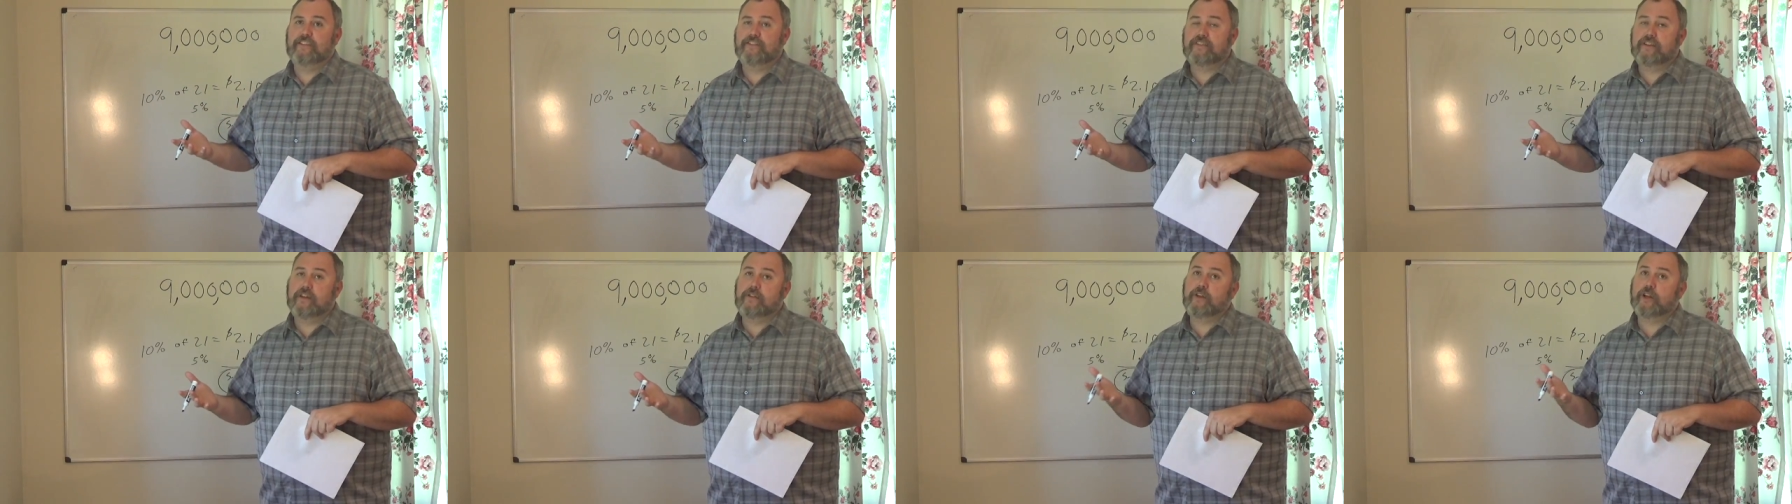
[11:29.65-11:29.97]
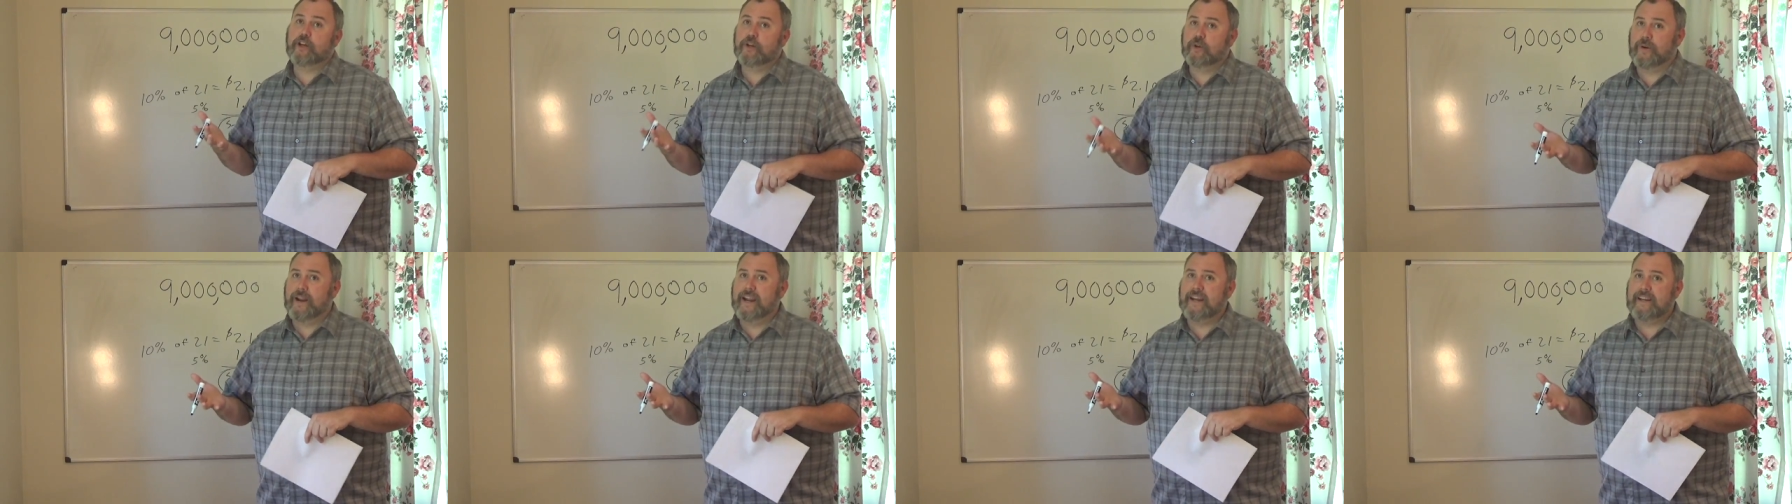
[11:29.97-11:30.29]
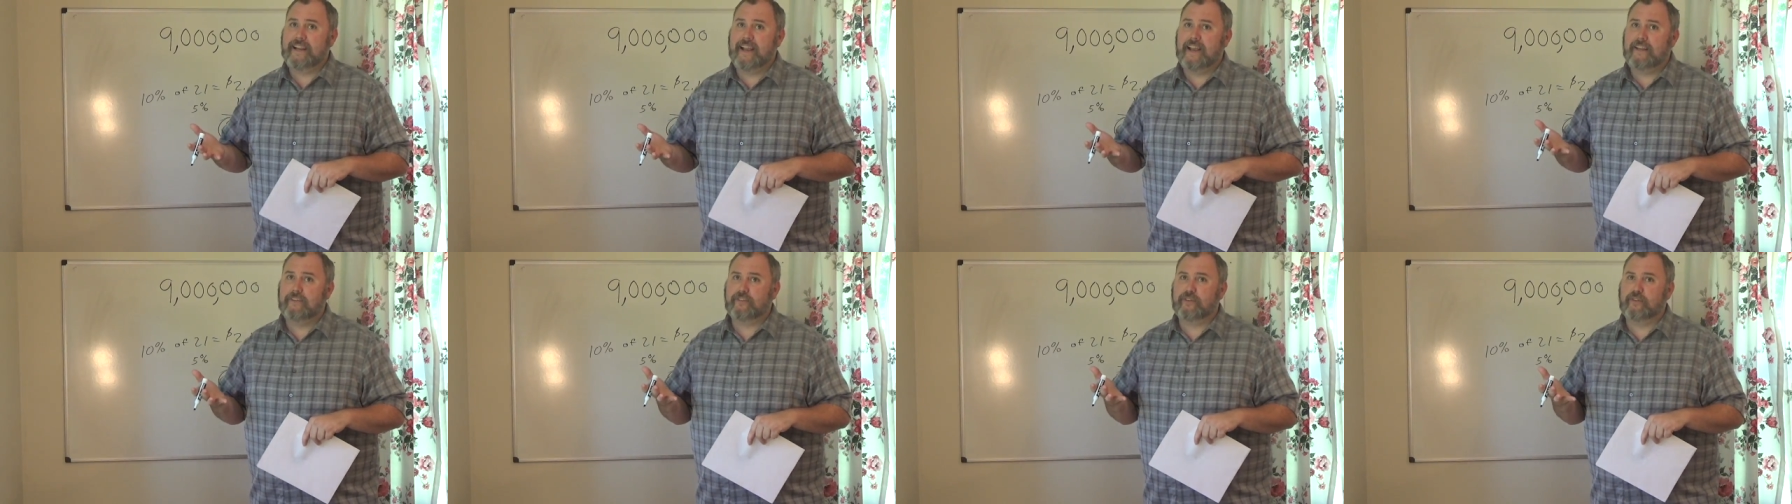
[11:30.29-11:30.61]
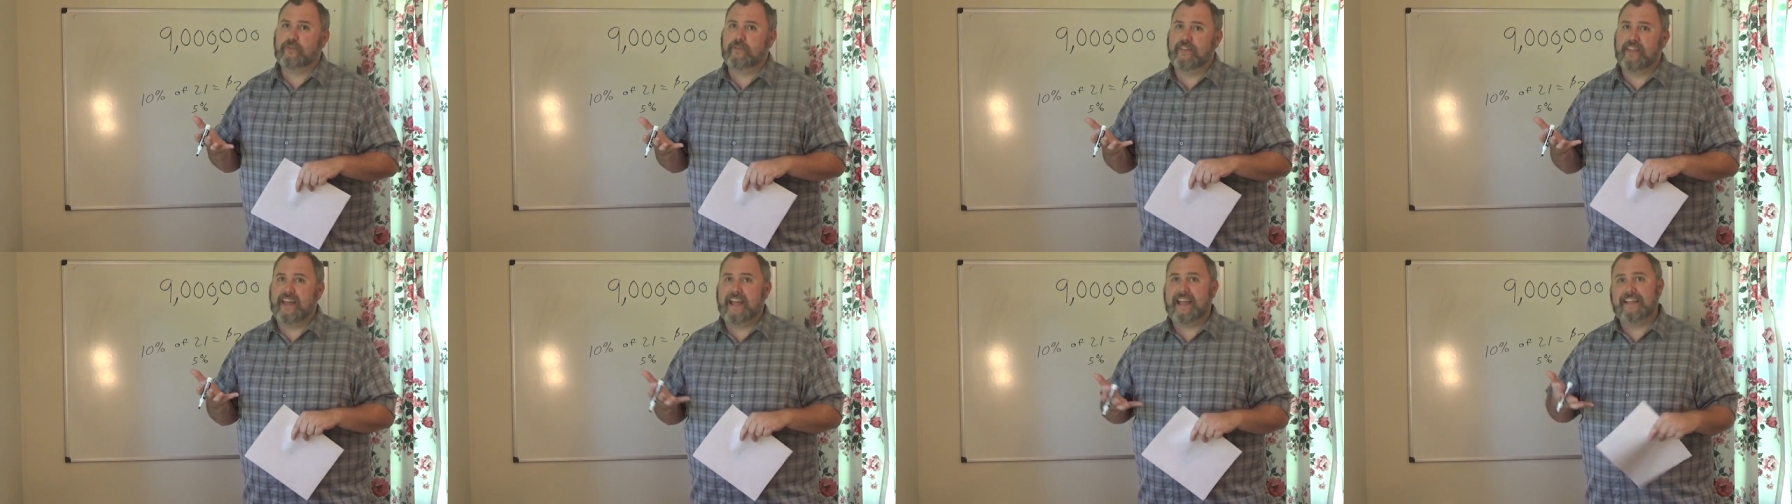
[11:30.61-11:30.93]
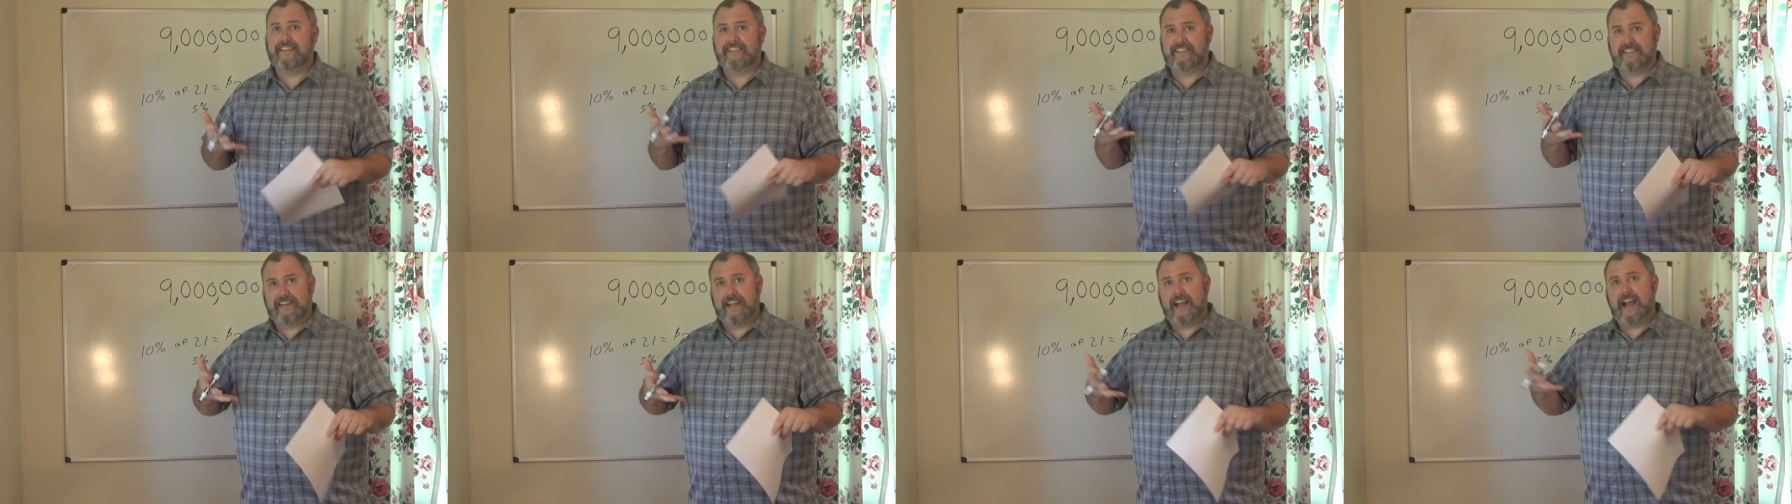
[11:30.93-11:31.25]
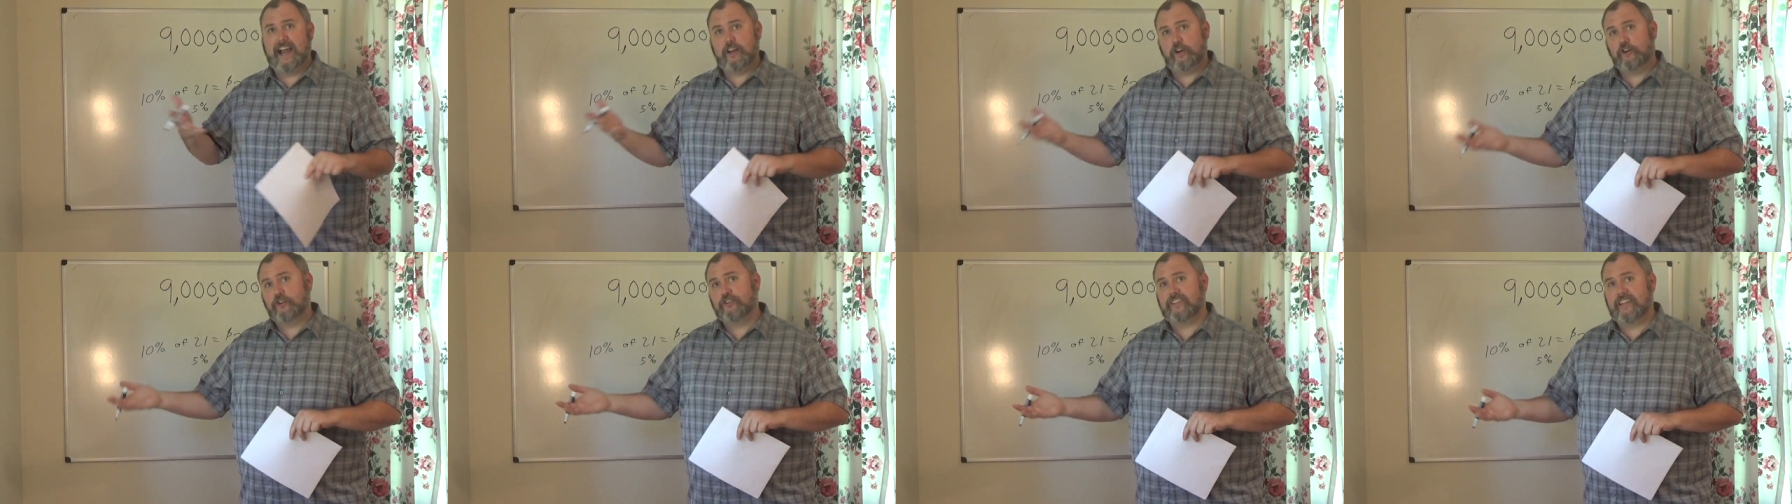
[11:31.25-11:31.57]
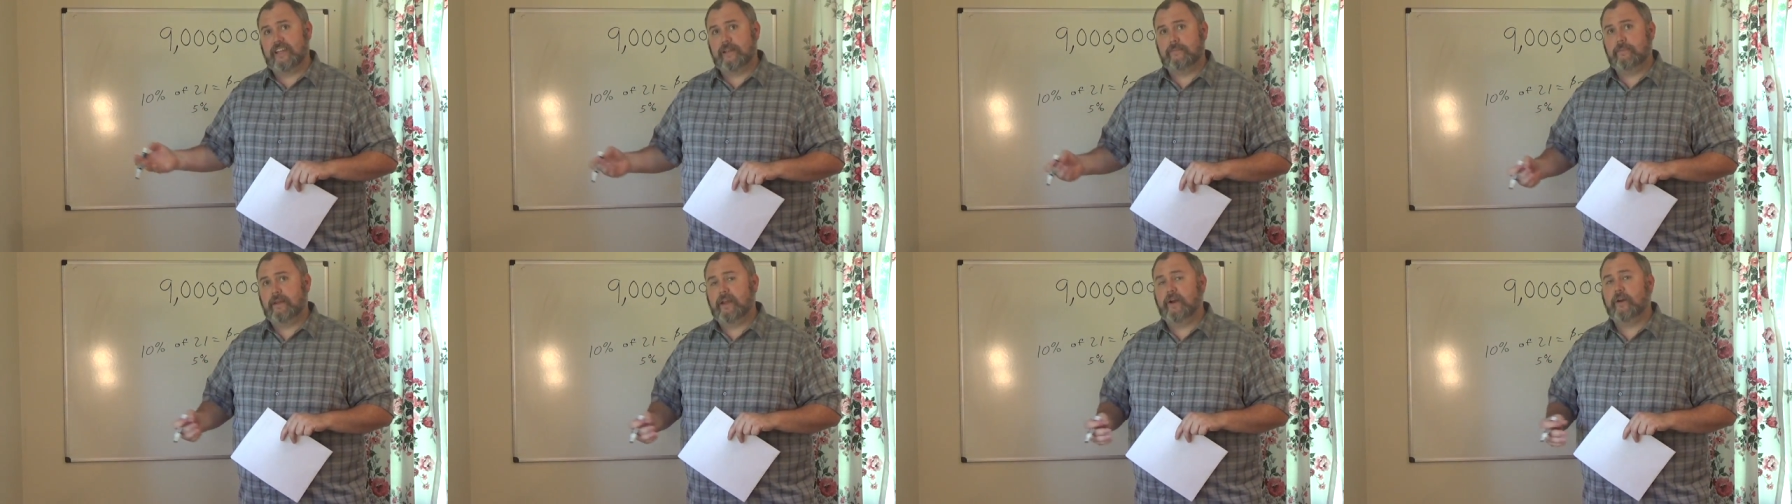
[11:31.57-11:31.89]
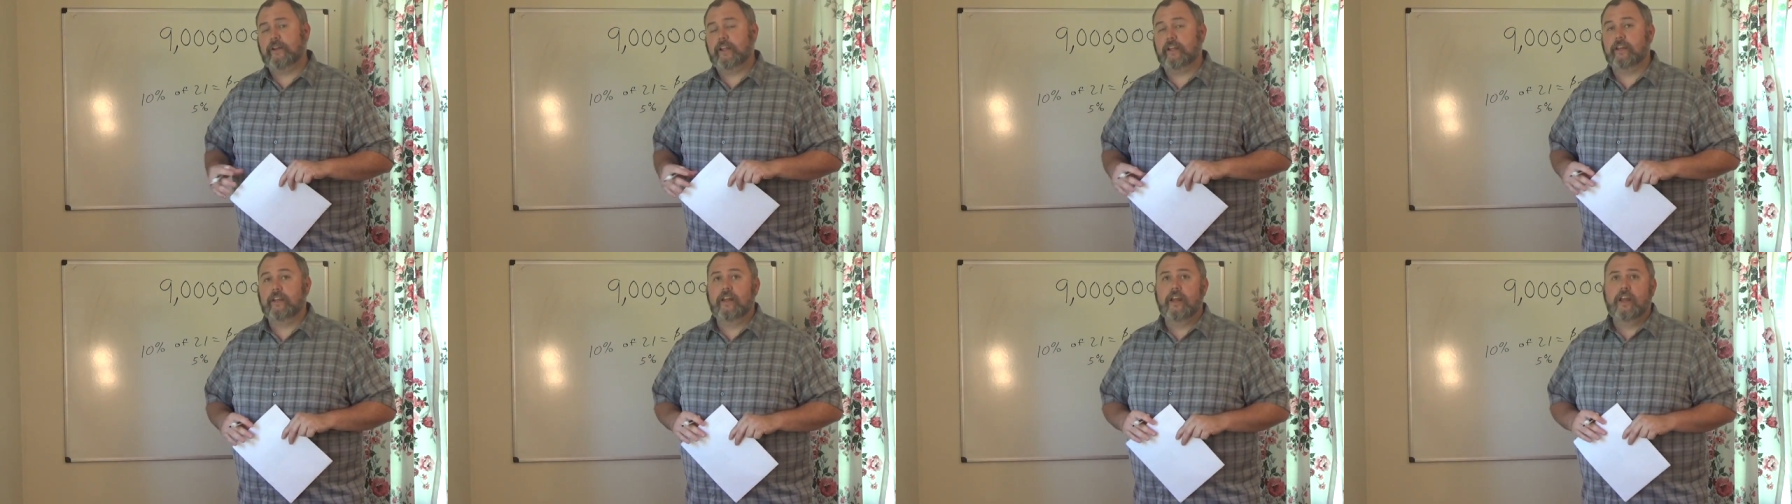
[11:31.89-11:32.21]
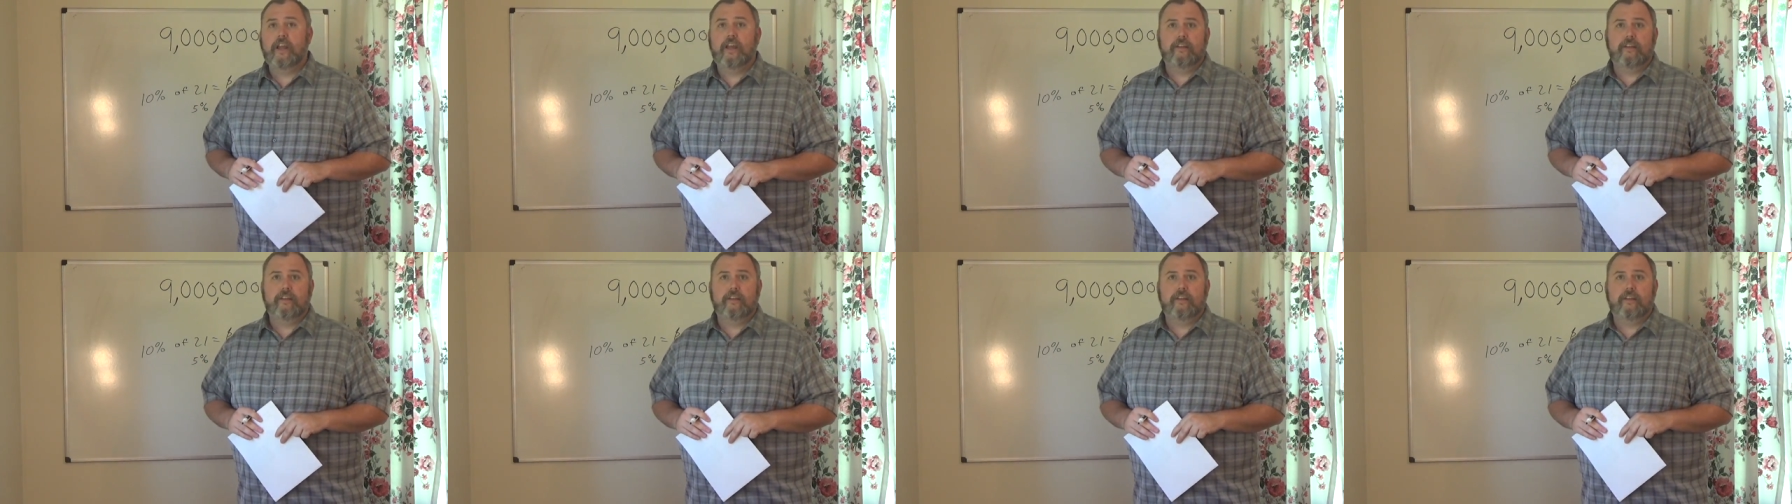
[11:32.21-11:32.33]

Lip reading: So the correct answer for that is 9 or 10 million.